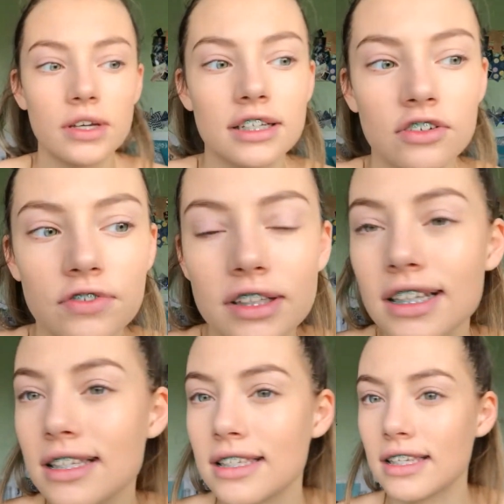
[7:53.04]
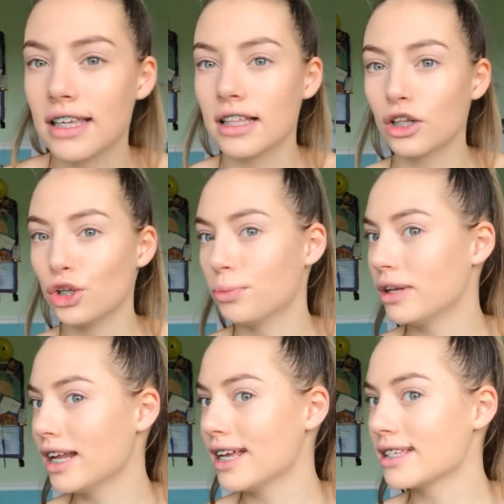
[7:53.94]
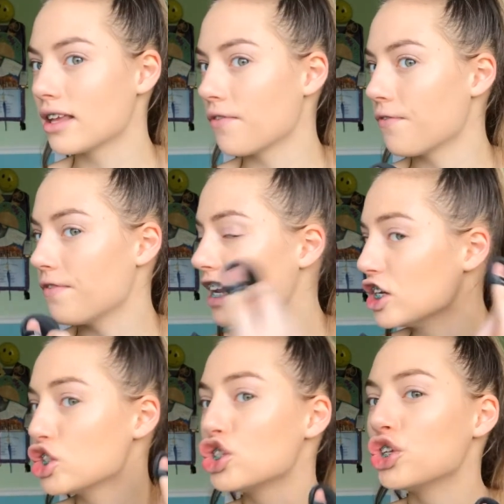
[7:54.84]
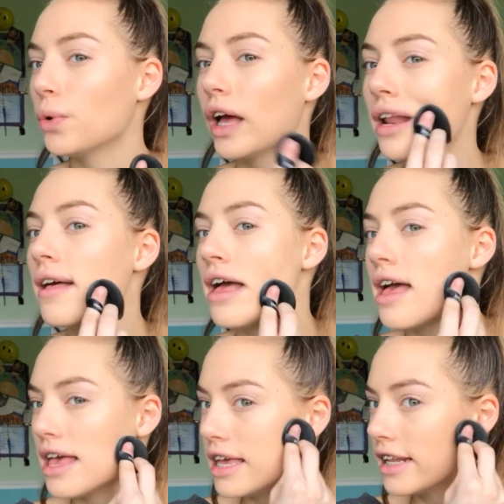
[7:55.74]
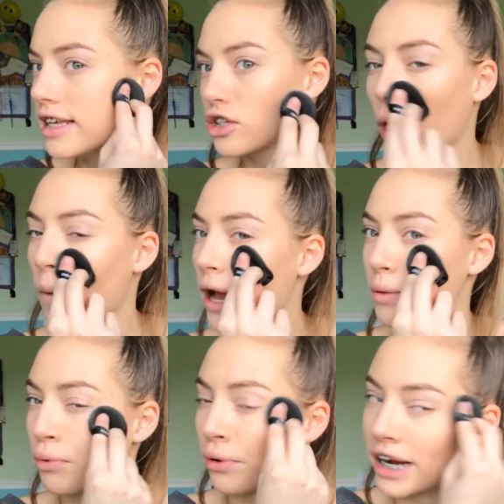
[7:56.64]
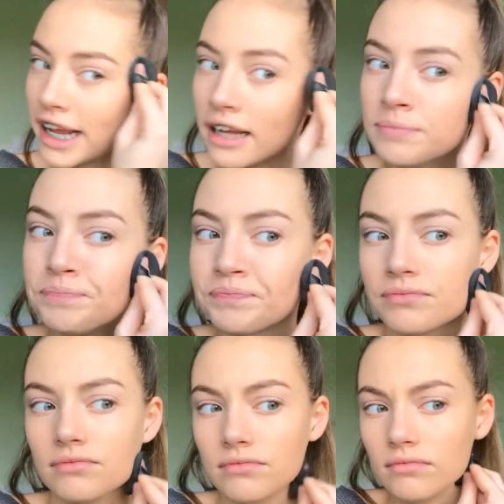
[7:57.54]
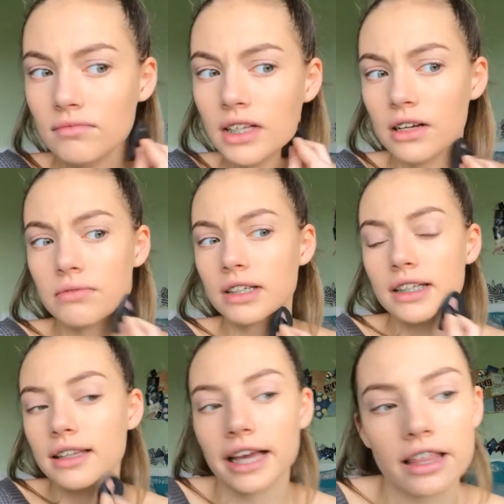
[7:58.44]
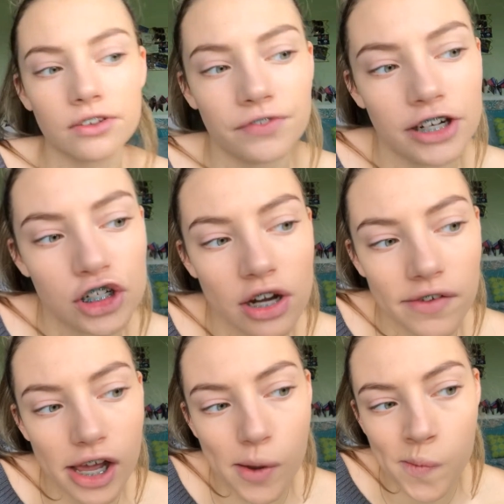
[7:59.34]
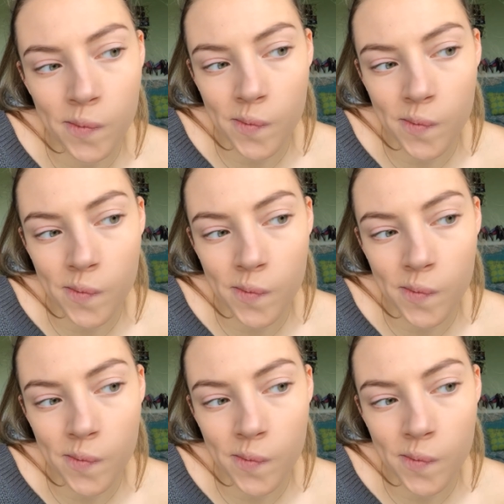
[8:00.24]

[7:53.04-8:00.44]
can definitely see the luminous finish to it. It is quite pretty. I really like the finish of it.